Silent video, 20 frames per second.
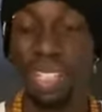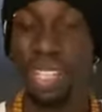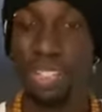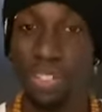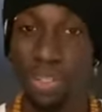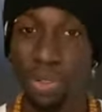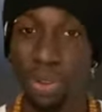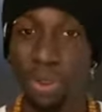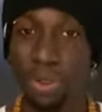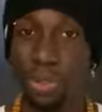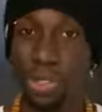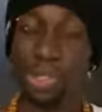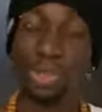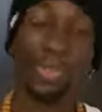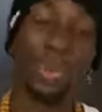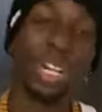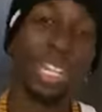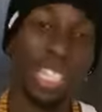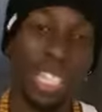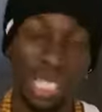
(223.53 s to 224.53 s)
you know, you
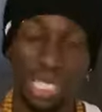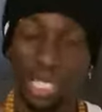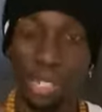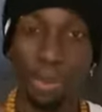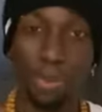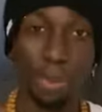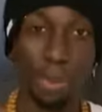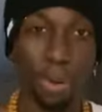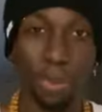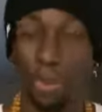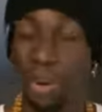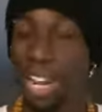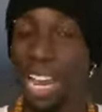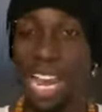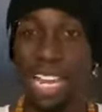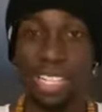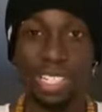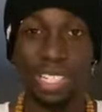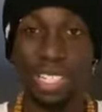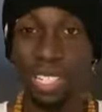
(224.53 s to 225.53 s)
want to get to the point where it
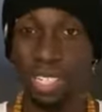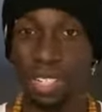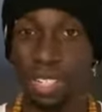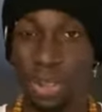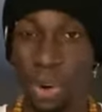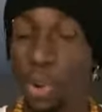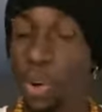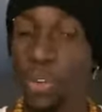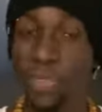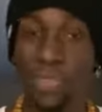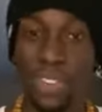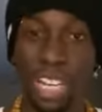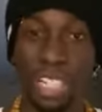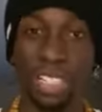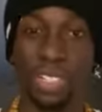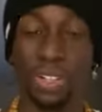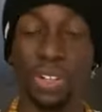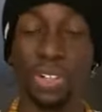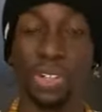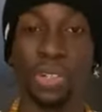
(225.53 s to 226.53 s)
has no
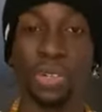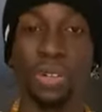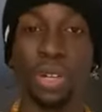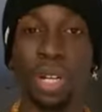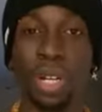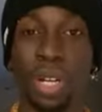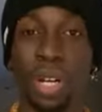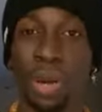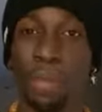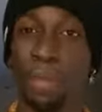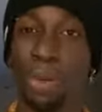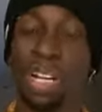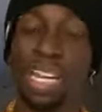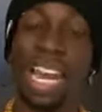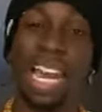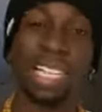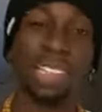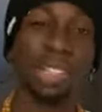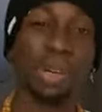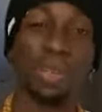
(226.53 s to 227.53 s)
effect on you, but
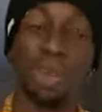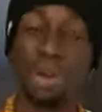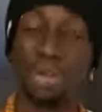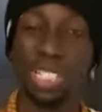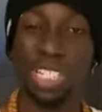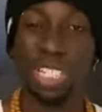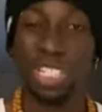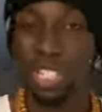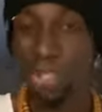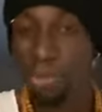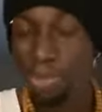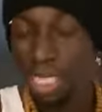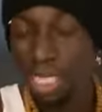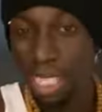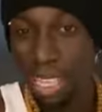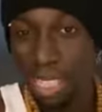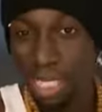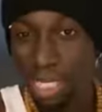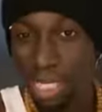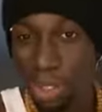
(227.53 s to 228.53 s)
at the most, it should be
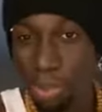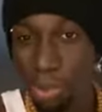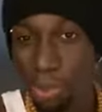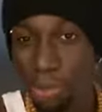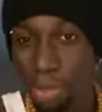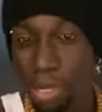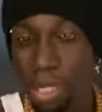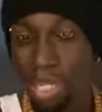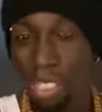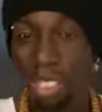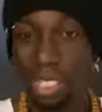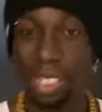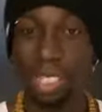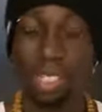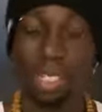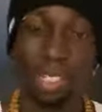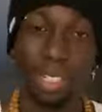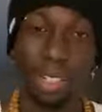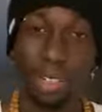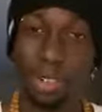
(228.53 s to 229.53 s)
like a little pluck
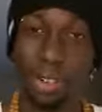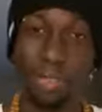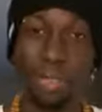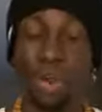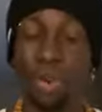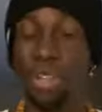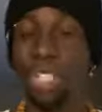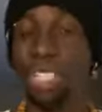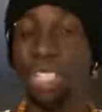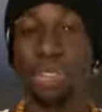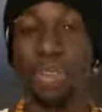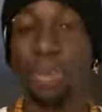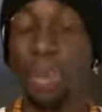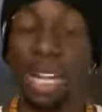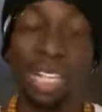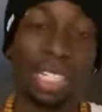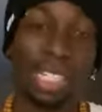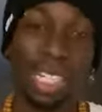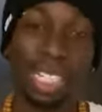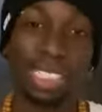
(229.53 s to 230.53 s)
you know, of course,
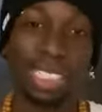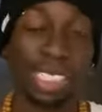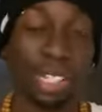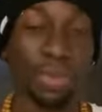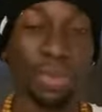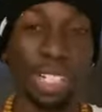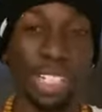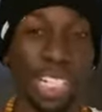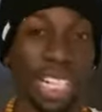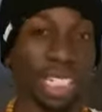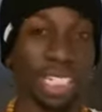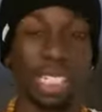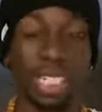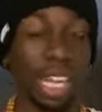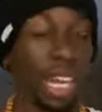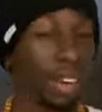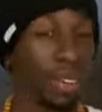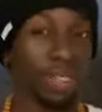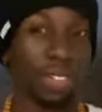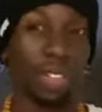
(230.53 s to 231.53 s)
nobody likes to get rejected.
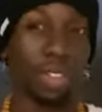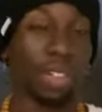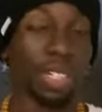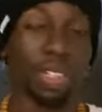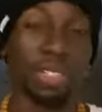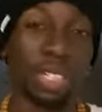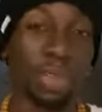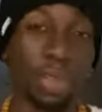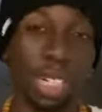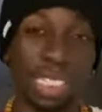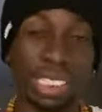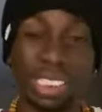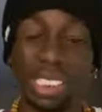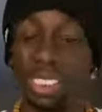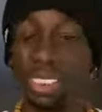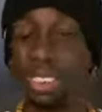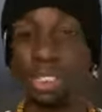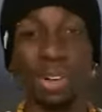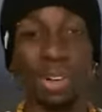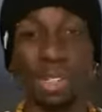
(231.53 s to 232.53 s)
Like if if somebody
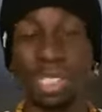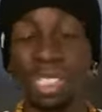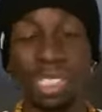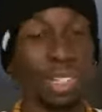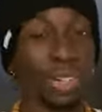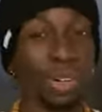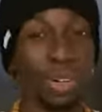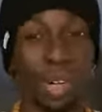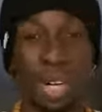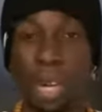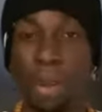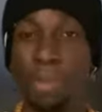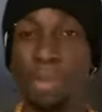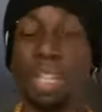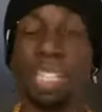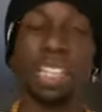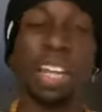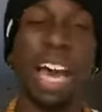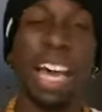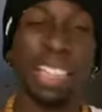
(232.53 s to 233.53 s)
says no, you know,
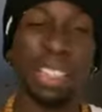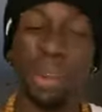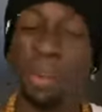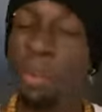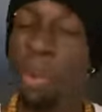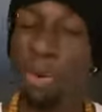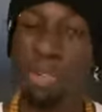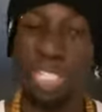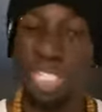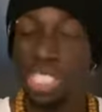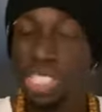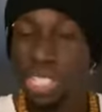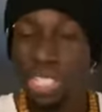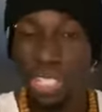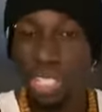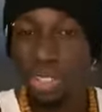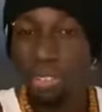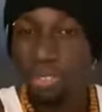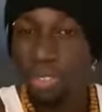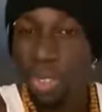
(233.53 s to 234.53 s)
but the, at the most, it should
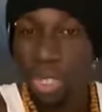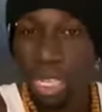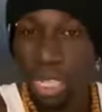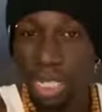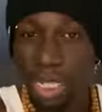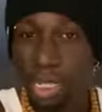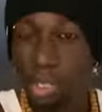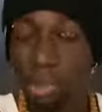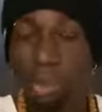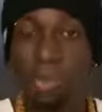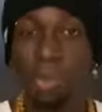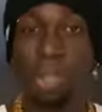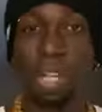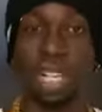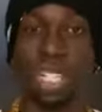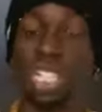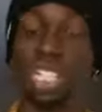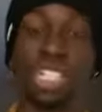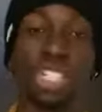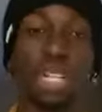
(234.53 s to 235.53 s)
just feel like a little
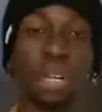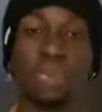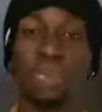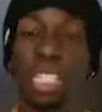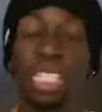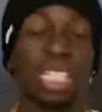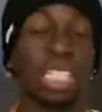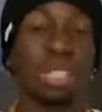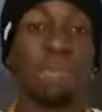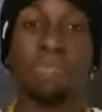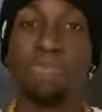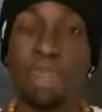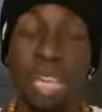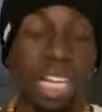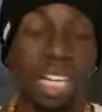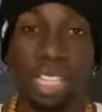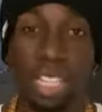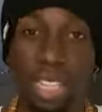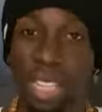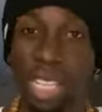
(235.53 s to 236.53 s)
pluck. It shouldn't be this
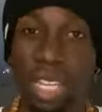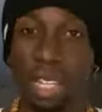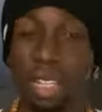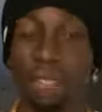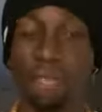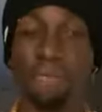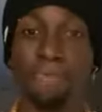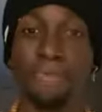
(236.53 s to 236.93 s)
big thing.